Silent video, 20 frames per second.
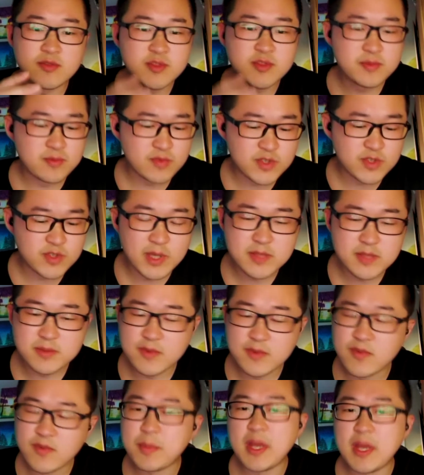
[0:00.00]

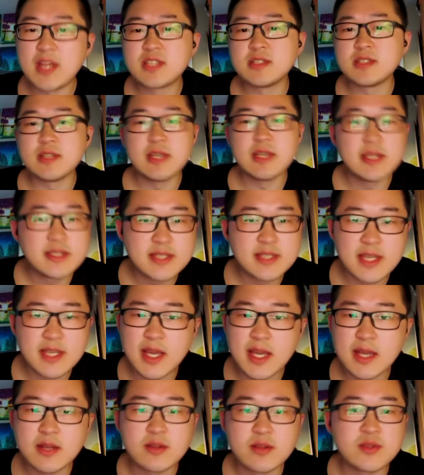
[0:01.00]
responsible for patient
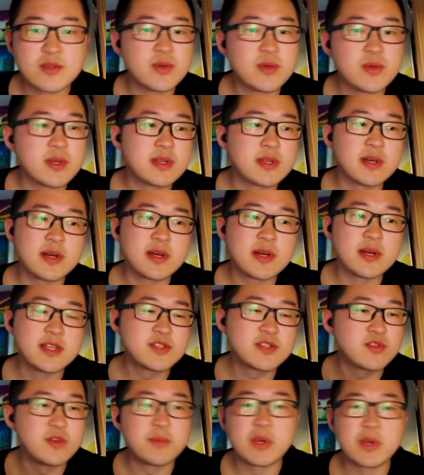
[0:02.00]
intake. You're doing the
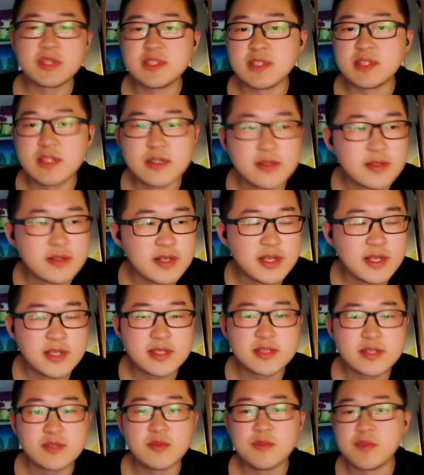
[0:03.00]
history of present
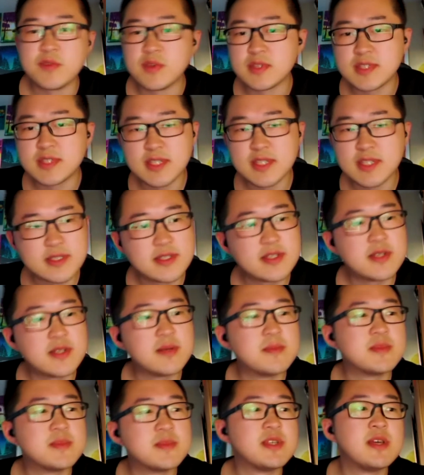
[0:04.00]
illness, review
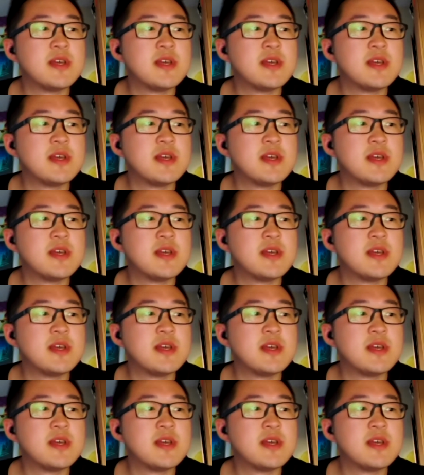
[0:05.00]
systems.